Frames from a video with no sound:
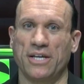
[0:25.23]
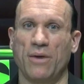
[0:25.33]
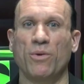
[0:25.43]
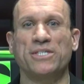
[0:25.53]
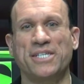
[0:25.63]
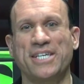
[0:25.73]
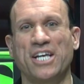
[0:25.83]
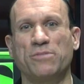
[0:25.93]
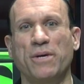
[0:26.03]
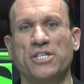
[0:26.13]
And what's a
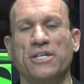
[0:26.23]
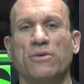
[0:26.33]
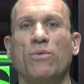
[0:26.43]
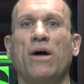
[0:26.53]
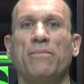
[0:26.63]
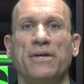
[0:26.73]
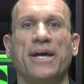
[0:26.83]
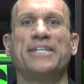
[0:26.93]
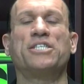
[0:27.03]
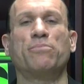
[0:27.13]
sales pitch? Well,
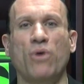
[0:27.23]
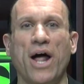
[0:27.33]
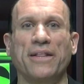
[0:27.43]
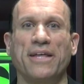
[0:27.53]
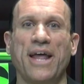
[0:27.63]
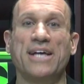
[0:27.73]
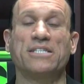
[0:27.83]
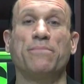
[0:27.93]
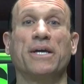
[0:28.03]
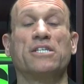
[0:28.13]
it's the product that has
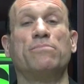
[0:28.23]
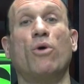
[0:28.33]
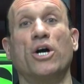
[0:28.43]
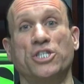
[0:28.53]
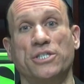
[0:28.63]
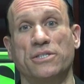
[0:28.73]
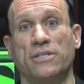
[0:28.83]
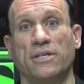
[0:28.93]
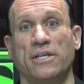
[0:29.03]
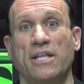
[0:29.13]
the biggest margins,
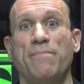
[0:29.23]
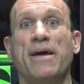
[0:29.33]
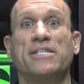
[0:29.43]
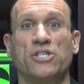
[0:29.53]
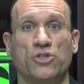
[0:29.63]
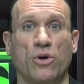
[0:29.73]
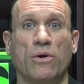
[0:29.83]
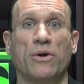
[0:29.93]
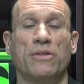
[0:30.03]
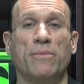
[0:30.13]
that makes the store
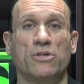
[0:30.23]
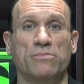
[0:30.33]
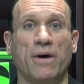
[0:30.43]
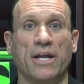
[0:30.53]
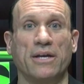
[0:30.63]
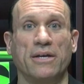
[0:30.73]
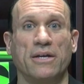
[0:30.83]
owner the most money.